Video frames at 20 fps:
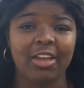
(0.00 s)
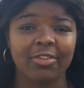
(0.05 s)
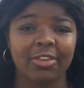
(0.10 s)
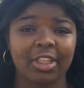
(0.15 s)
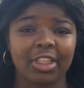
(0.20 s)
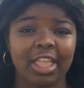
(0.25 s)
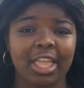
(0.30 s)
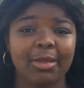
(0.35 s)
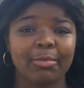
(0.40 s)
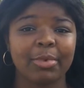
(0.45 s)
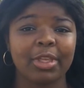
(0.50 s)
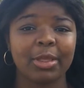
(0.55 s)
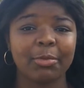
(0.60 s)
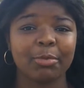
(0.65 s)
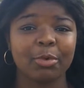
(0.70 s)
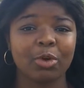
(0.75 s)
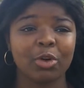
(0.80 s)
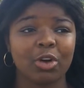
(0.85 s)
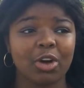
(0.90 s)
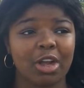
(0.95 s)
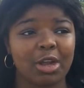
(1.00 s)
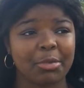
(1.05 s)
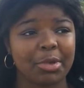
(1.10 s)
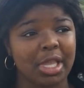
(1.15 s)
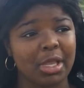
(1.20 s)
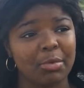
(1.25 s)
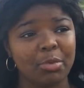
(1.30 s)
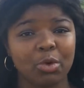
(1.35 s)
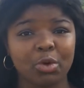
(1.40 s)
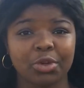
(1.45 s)
I feel like people are
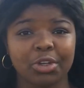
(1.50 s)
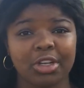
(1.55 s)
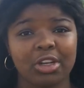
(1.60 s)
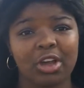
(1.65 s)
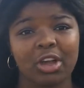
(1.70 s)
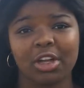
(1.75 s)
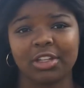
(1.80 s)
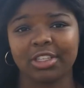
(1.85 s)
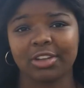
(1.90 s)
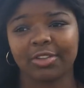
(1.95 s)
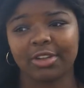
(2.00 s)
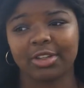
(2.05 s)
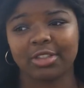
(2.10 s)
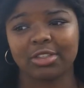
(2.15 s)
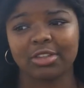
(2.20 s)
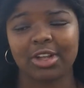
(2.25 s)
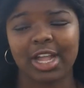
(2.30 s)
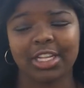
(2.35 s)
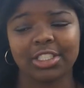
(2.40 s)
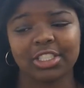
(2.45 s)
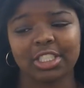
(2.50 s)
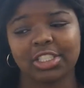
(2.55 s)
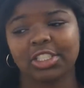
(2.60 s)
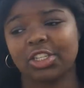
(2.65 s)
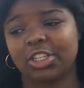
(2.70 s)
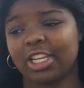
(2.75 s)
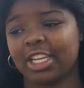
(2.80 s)
being pulled in all different directions.